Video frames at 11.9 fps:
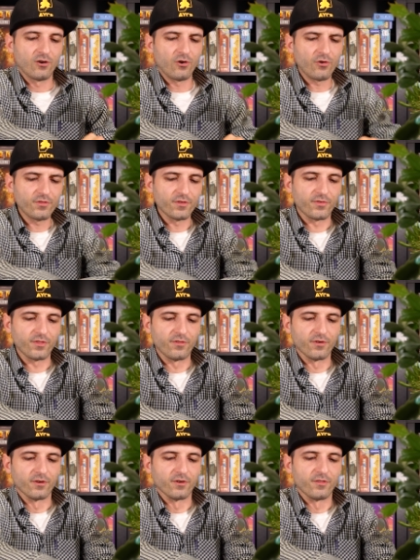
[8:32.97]
all
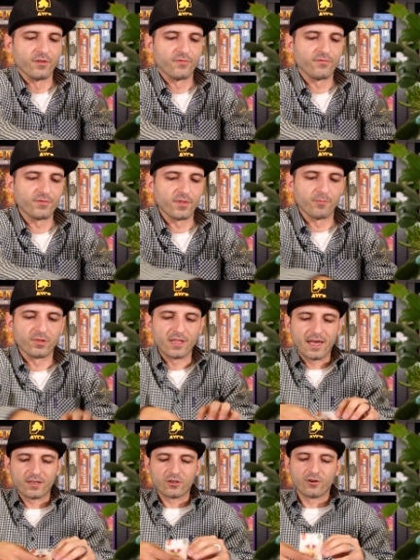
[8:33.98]
the
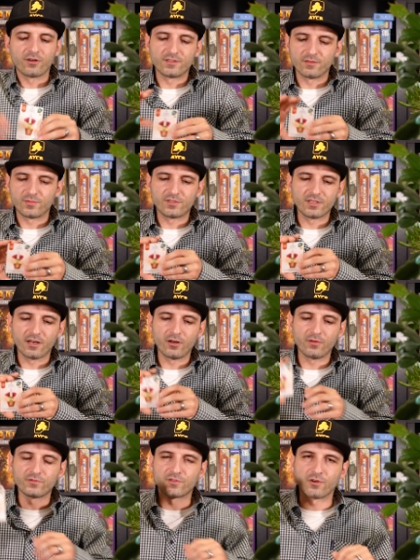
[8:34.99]
plant cards
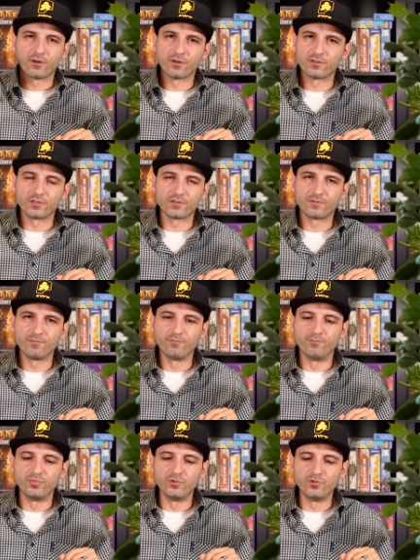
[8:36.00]
themselves are
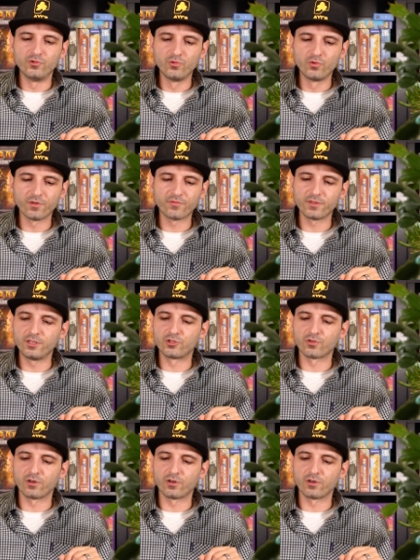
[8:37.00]
just beautifully